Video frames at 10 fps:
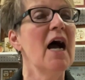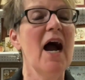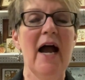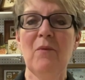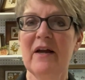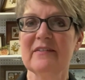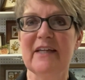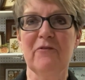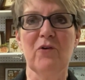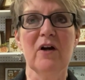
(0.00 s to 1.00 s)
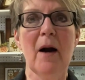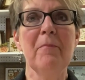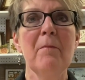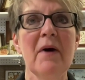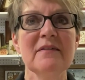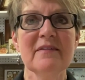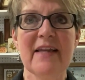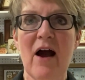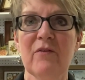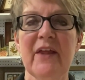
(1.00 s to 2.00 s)
I want to say for a couple months
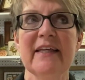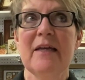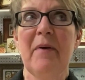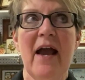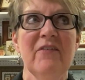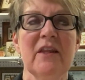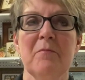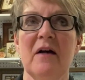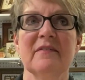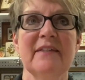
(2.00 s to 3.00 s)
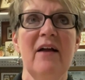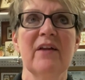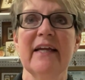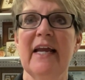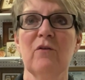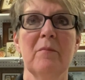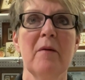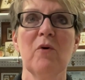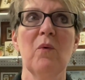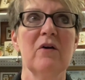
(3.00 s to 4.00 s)
now. They keep having them on sale, and I can't
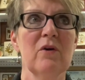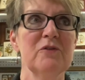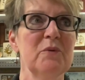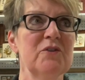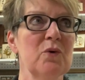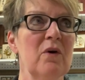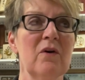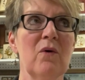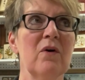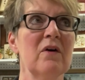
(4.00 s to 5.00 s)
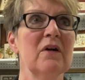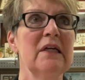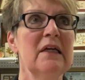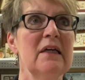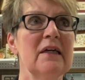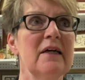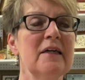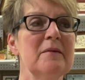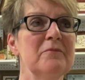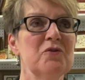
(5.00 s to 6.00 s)
remember what grocery store or
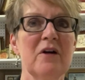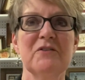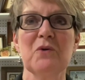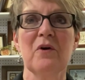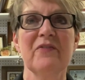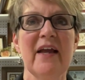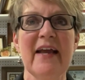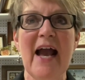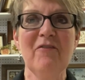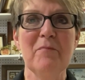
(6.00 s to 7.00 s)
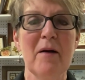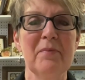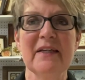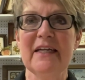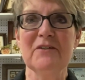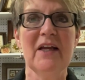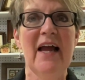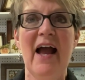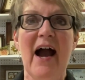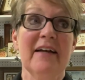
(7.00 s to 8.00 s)
drugstore they have them at. But he
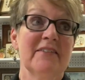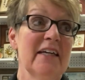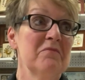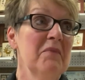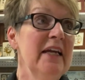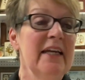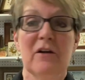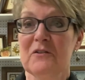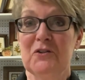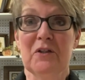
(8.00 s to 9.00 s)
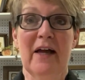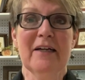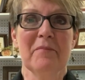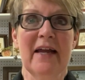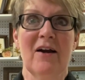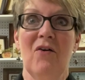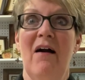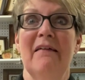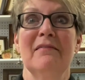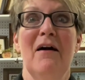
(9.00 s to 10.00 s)
goes, "Do you like them?" And I go,
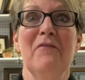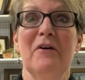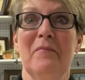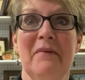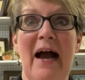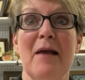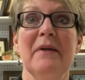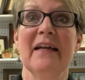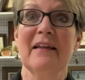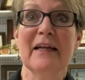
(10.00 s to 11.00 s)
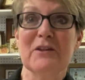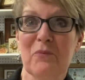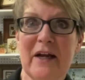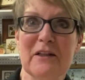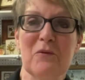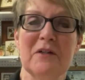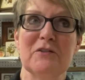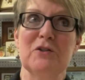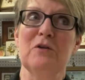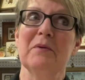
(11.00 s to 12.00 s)
"I love them. I mean, I like the regular ones
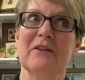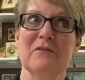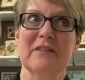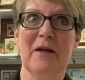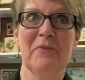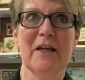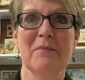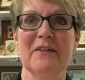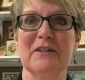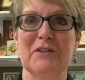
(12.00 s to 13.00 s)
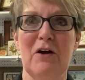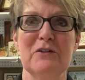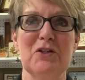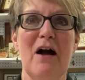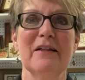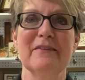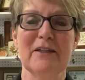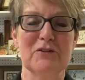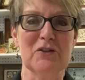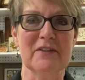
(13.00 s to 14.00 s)
too, but there's something about the dark chocolate
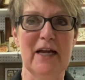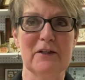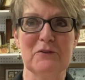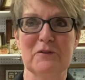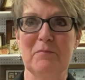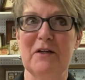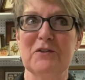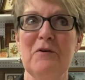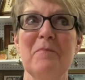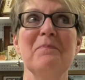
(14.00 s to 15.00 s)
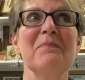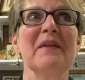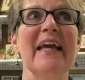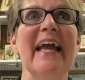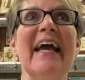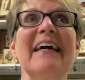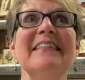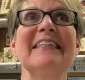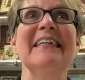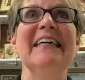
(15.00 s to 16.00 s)
that's just extra special." And